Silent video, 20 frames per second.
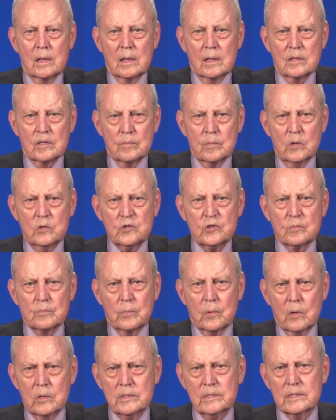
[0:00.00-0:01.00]
The most
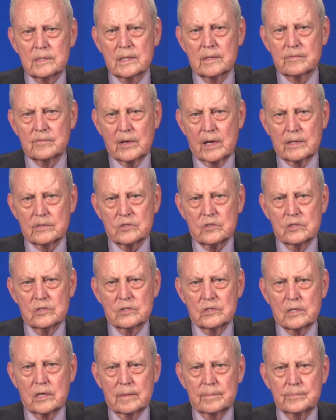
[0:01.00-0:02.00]
important
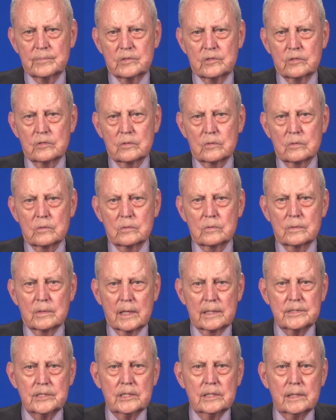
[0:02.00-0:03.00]
advances up to
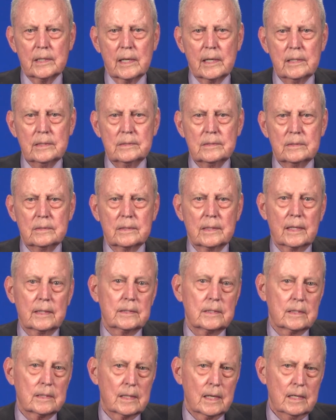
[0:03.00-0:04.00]
nineteen
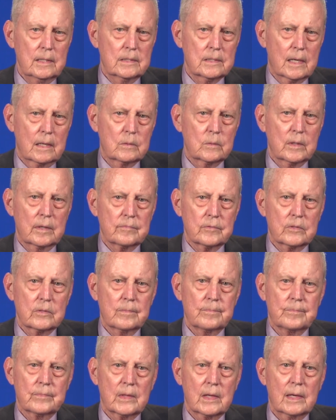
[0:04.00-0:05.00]
eighty-eight,
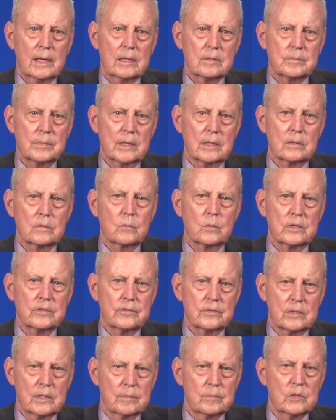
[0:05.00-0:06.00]
however, had been
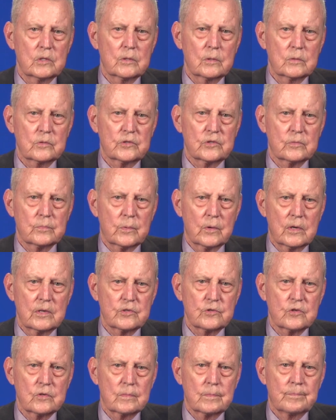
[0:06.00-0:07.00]
with
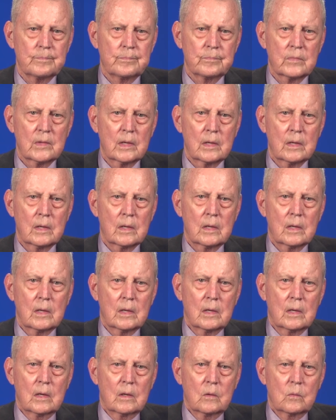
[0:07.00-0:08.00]
immunosuppression.
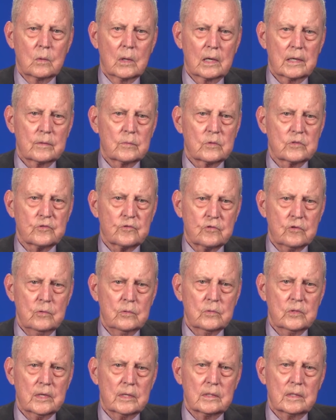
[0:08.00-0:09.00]
While it was
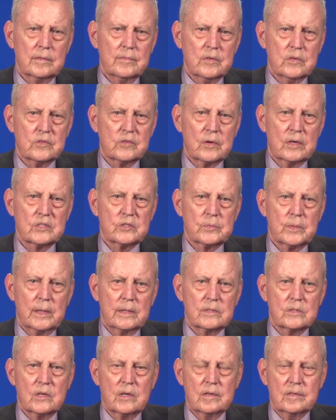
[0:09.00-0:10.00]
true that liver
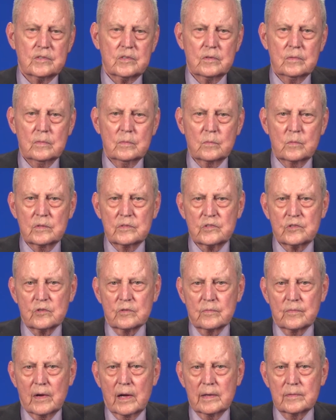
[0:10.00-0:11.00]
transplantation with
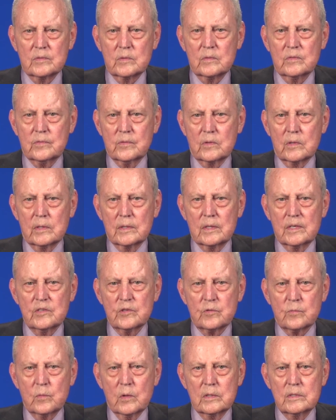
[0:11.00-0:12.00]
survival for at
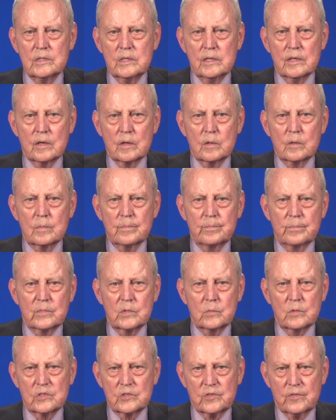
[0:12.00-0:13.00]
least one year
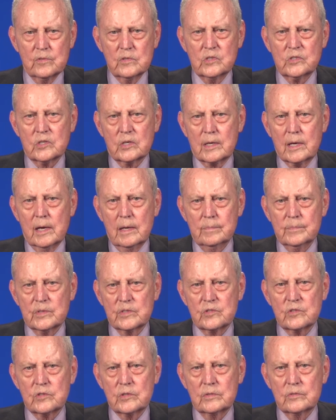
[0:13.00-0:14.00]
was first
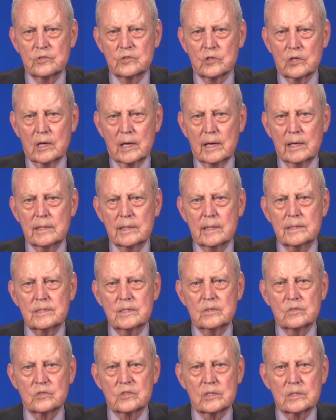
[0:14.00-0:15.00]
accomplished in July
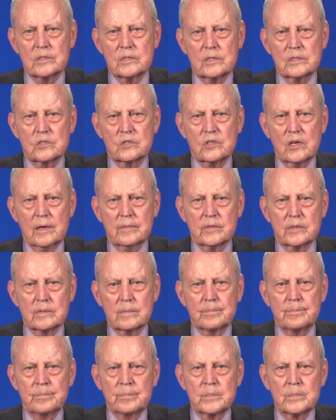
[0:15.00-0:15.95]
nineteen sixty-seven,